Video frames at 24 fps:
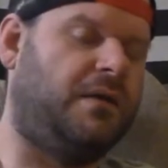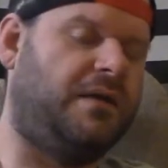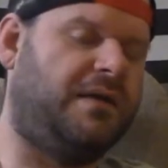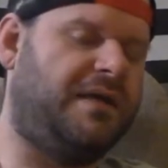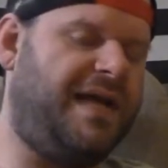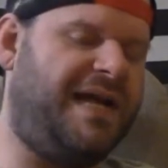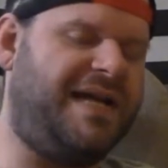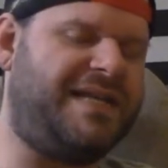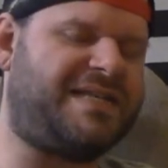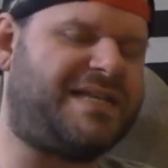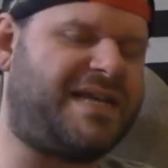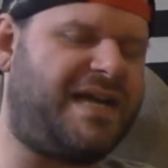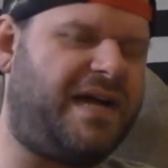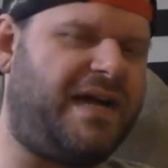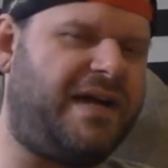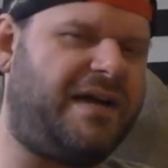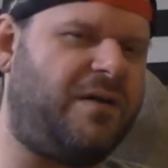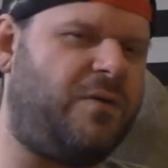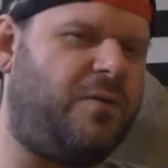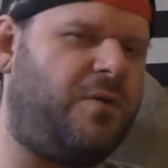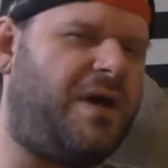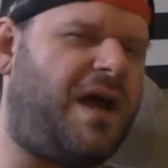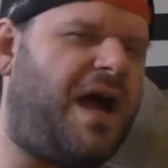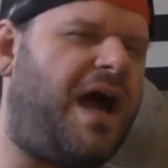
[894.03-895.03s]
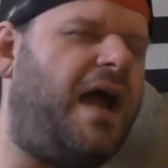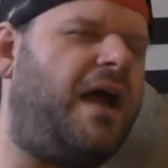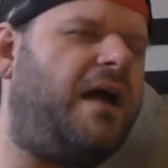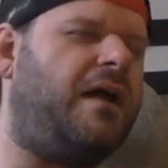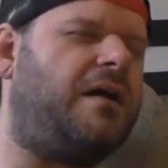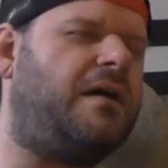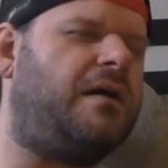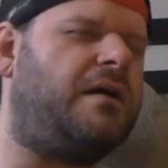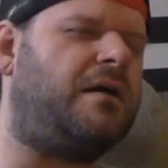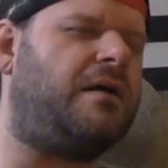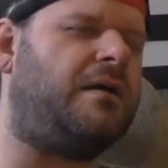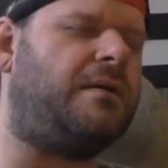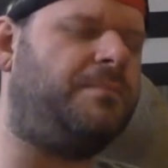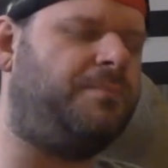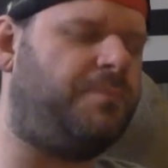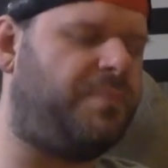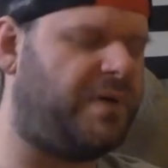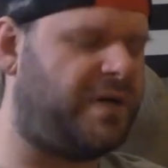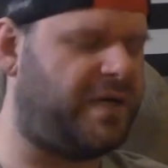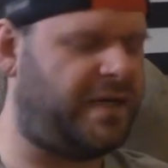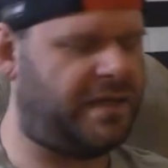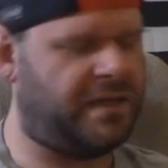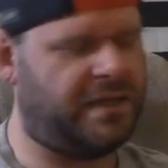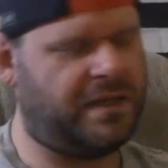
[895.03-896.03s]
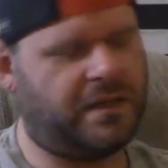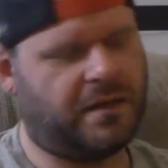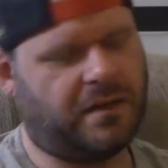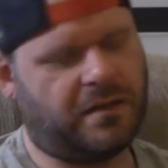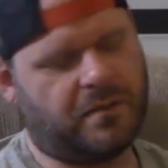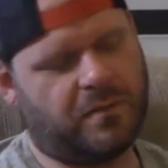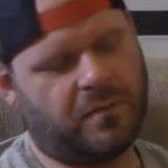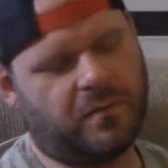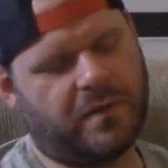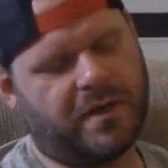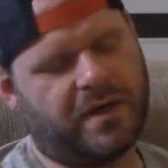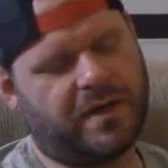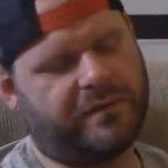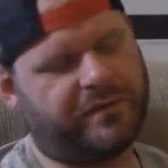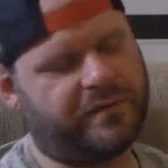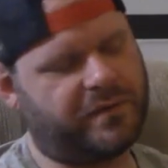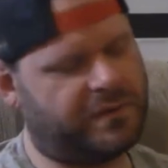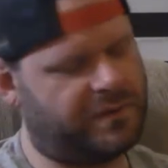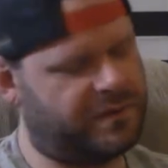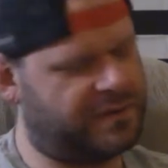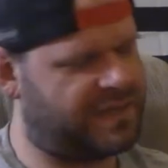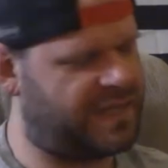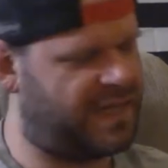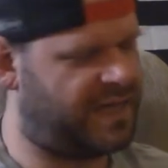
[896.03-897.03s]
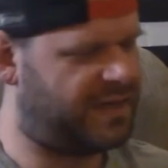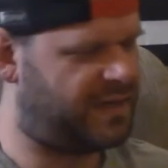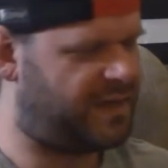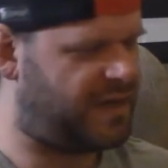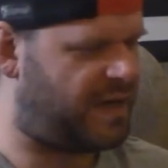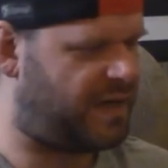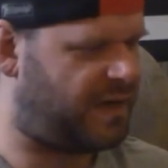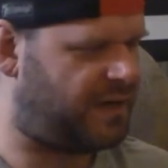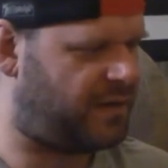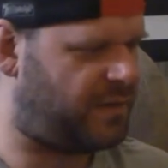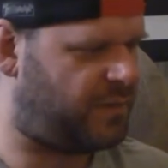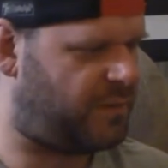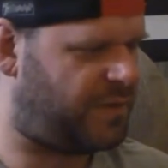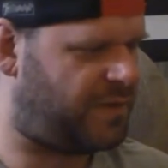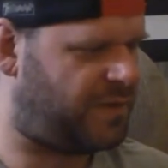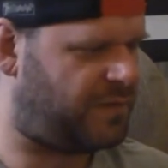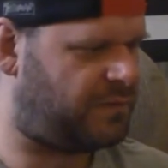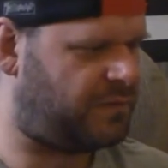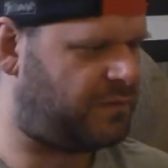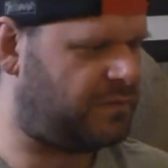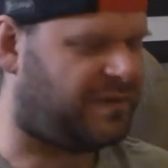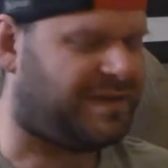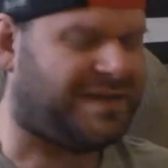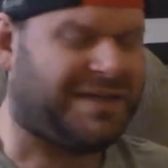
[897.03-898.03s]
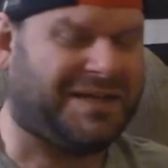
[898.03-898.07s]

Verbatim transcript: That's kind of what I heard, but, you know, whatever. Take it how you will.